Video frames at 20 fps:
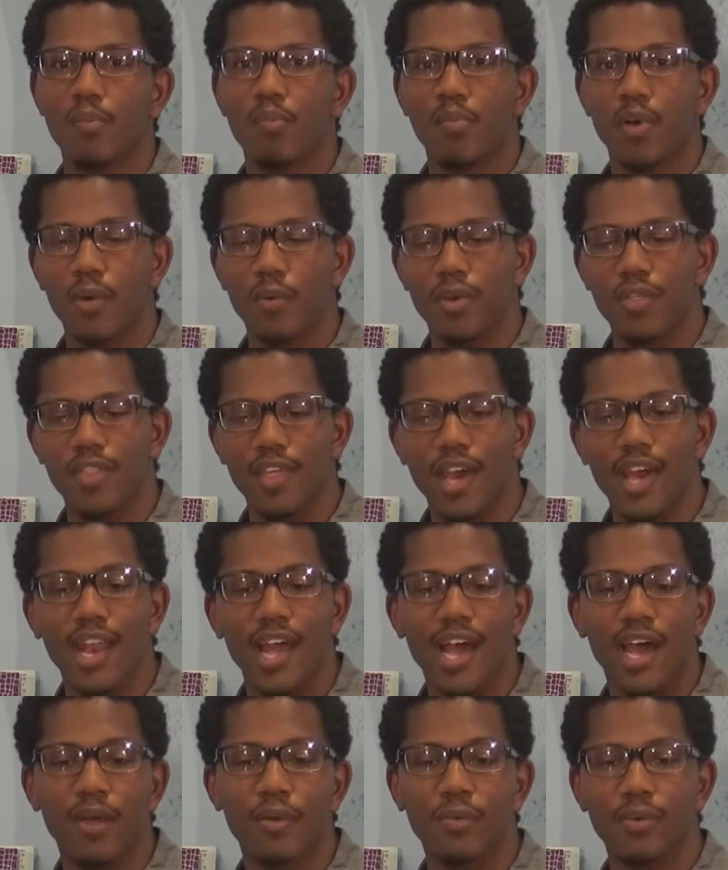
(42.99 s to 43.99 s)
But with that,
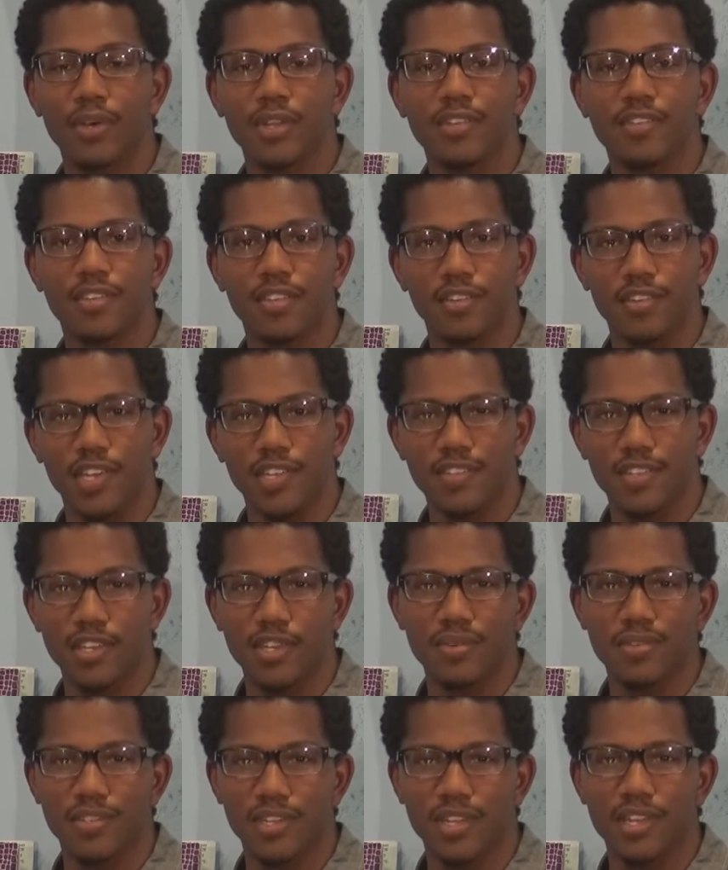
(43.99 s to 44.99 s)
I would suggest that
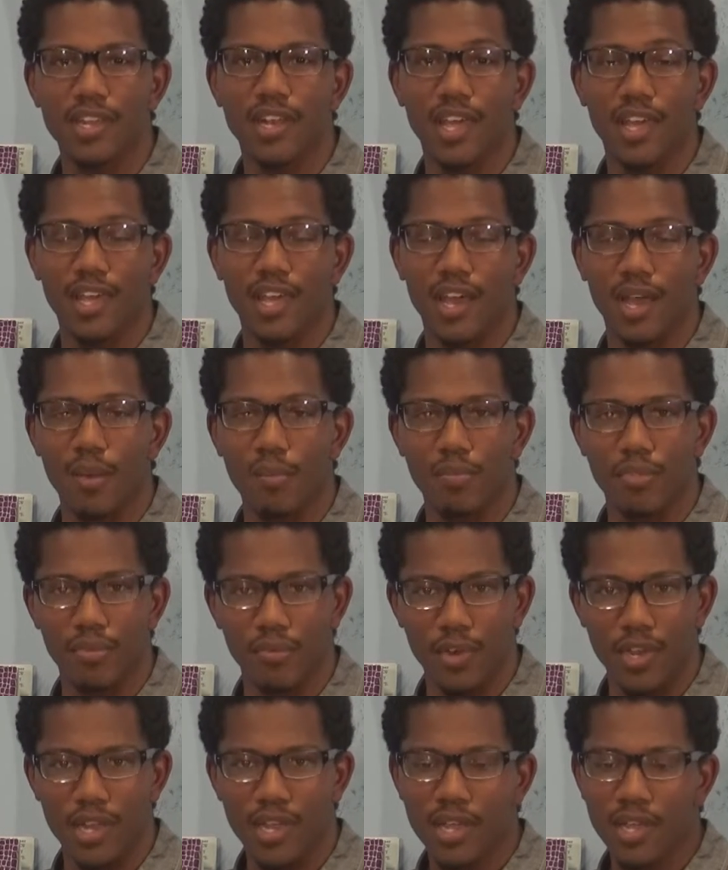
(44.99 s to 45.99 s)
you send in
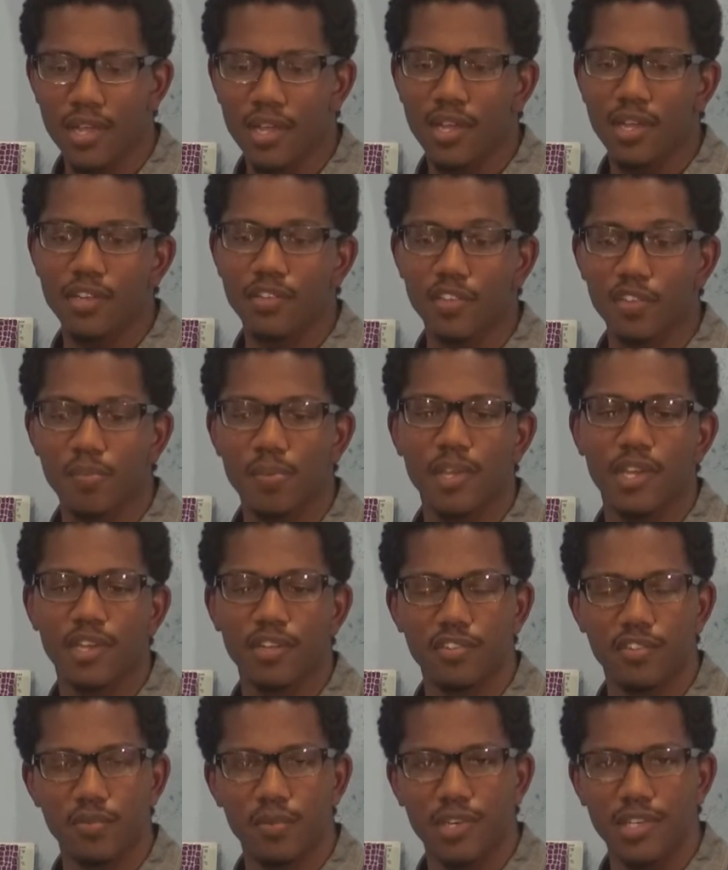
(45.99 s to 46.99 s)
3, just
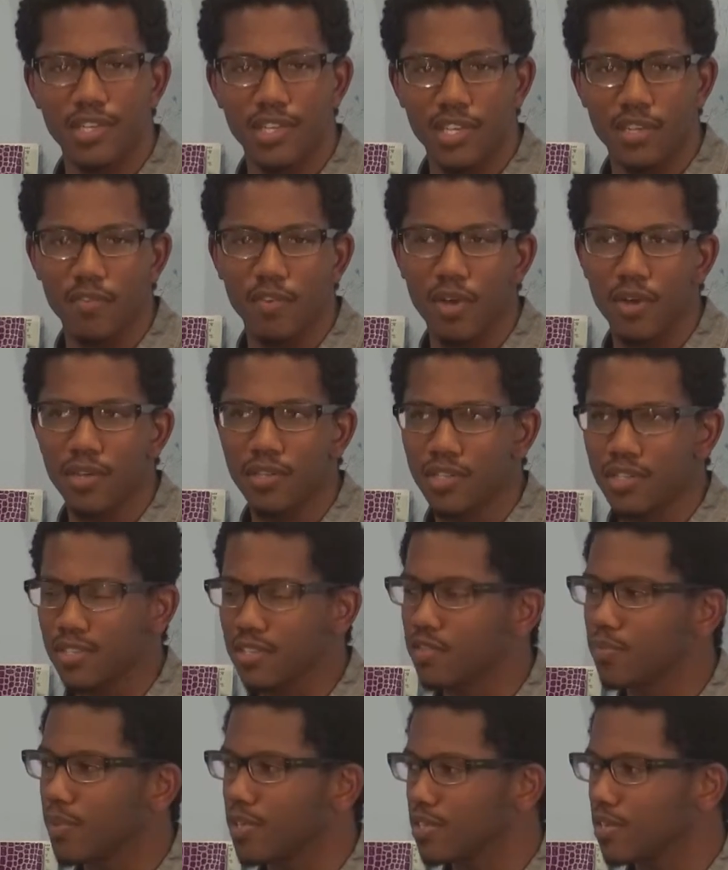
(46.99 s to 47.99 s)
because you want to give colleges as
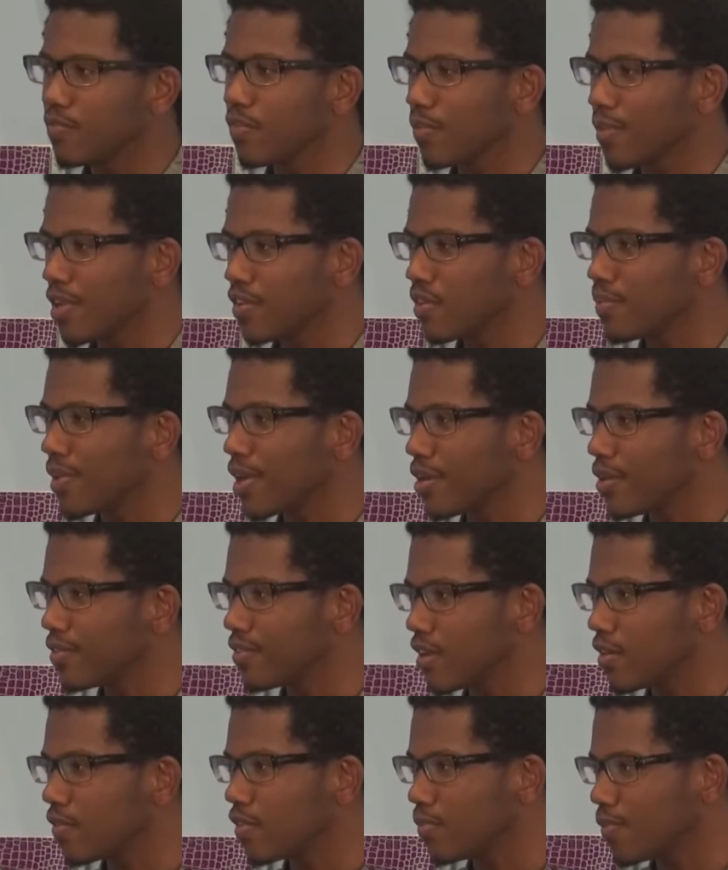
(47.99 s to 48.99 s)
much information about
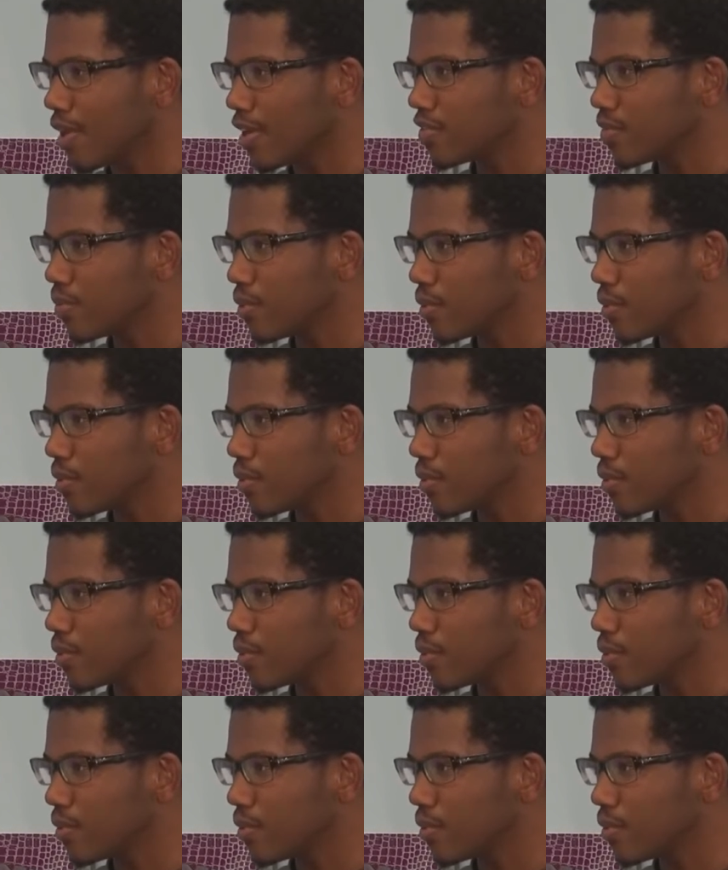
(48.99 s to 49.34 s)
yourself as possible.